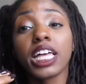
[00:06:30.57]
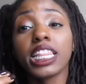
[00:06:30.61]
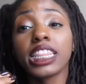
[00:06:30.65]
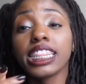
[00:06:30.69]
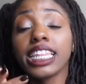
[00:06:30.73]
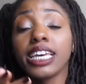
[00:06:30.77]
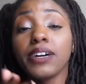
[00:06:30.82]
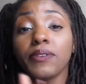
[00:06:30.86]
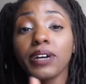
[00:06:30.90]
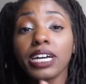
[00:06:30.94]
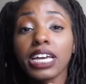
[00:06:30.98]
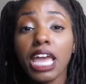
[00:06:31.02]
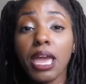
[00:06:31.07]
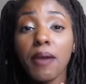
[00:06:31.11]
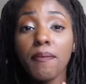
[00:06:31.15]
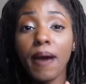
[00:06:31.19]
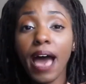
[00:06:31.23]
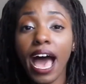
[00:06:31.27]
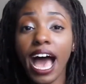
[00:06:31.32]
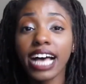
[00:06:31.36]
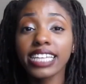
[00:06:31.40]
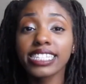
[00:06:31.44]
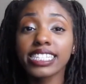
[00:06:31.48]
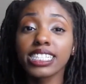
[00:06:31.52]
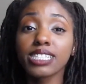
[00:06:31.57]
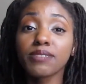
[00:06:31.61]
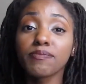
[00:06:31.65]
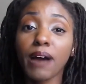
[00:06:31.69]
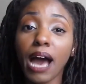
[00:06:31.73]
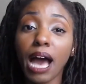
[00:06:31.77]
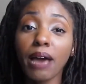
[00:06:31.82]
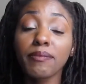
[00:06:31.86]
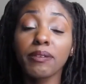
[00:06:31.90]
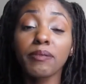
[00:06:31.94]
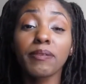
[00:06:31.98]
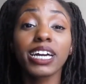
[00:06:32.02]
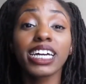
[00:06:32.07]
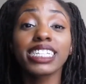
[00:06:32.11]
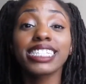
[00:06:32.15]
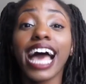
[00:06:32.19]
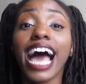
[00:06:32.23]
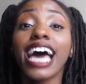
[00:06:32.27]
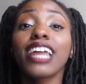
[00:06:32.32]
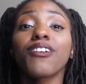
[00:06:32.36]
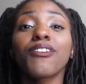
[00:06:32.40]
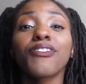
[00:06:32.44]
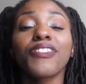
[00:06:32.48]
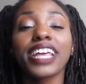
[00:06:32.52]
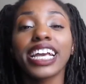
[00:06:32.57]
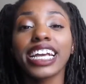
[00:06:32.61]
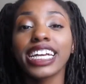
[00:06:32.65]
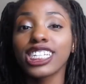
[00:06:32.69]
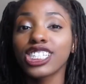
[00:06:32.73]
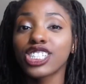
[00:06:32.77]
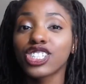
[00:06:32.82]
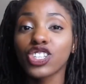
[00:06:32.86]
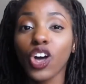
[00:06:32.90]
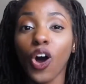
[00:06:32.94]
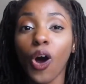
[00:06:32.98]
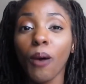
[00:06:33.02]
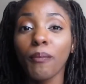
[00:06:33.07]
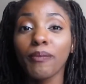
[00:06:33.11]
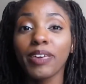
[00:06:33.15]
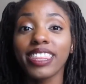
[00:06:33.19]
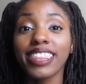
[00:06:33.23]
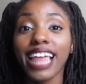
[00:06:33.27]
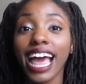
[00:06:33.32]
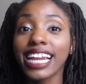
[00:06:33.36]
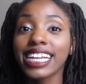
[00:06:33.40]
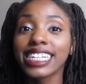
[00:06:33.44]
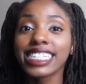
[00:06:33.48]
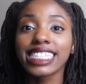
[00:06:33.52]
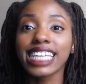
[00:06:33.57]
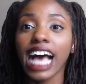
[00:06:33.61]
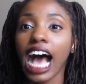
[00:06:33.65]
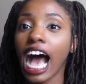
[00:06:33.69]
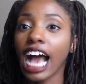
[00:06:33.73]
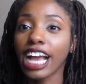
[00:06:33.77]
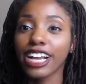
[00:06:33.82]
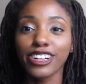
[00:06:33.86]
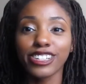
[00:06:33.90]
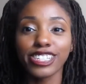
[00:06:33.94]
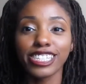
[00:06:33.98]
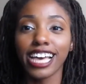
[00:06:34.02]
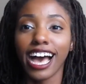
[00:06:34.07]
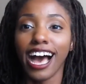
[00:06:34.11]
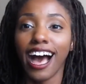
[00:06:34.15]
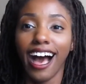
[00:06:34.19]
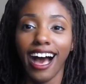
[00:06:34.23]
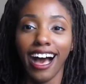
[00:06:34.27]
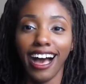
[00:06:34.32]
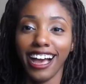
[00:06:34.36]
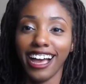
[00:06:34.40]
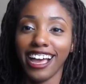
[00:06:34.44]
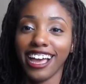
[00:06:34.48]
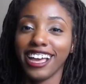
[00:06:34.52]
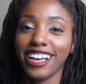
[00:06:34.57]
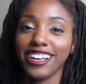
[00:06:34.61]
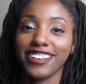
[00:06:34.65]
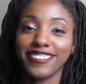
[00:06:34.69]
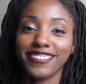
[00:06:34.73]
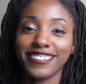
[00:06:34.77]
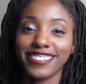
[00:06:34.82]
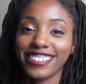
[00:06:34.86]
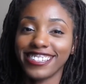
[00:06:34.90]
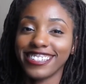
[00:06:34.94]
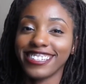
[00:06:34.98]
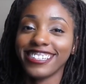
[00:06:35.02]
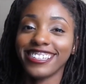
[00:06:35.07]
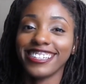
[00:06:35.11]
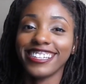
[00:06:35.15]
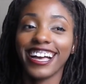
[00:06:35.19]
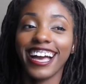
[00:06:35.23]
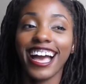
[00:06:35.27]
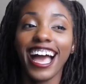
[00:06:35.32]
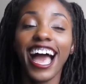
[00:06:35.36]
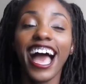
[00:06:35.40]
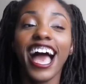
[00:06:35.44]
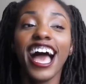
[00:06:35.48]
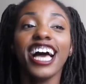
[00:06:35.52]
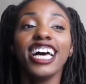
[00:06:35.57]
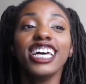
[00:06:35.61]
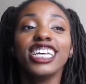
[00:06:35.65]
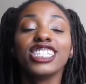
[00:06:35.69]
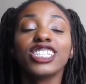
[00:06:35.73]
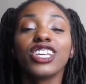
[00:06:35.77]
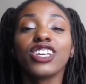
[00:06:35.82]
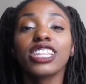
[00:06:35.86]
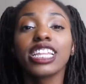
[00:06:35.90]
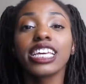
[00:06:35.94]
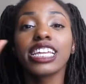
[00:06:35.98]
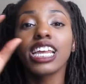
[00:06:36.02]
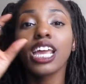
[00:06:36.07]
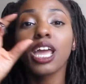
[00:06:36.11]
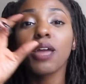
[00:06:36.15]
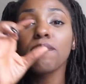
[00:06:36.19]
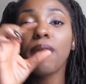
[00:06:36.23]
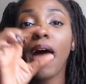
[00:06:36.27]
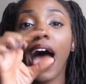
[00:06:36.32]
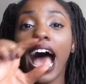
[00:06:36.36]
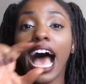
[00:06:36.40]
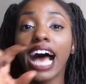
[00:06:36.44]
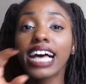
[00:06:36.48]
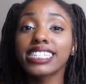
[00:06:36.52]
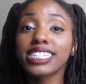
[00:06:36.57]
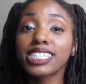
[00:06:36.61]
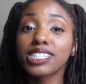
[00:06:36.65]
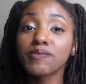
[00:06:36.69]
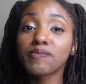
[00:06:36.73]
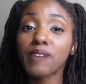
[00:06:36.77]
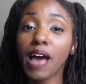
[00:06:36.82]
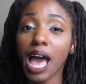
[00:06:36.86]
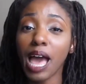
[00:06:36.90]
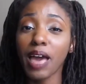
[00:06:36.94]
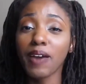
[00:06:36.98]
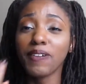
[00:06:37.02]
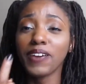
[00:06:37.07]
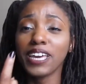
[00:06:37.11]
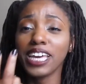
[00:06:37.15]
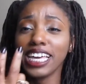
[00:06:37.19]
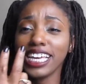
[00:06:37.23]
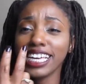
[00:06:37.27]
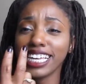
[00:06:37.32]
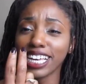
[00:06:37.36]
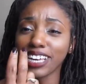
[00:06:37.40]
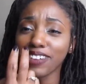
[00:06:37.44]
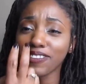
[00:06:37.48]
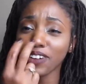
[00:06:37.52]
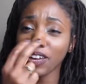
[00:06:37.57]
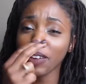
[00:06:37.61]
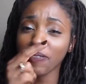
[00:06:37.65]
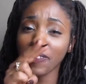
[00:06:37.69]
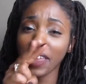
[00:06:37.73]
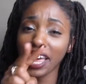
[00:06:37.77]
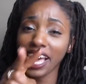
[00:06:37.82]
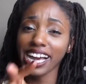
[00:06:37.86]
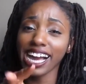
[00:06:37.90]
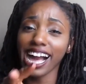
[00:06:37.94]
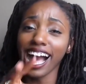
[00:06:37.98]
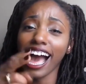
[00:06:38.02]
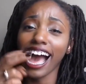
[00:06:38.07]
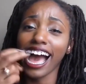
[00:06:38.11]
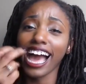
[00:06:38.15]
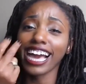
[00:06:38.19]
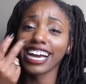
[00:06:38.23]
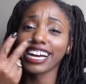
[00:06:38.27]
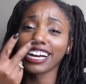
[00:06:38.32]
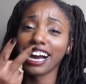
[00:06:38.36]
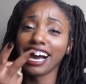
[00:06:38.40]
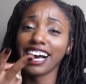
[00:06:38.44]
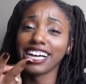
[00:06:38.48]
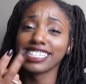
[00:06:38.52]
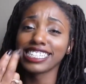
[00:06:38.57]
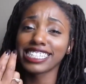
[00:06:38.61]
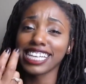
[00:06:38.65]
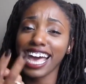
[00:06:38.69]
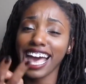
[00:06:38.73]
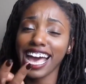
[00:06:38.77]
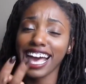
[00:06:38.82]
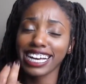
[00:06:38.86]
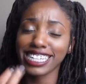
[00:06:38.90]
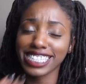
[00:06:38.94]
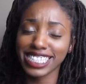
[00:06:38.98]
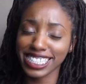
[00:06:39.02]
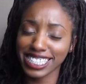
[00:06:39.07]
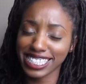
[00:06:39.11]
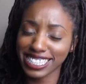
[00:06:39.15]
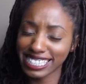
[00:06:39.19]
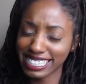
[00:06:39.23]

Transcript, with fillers: then when he passes by me, because I don't think he saw me that entire time. So then he passes by me and we make eye contact.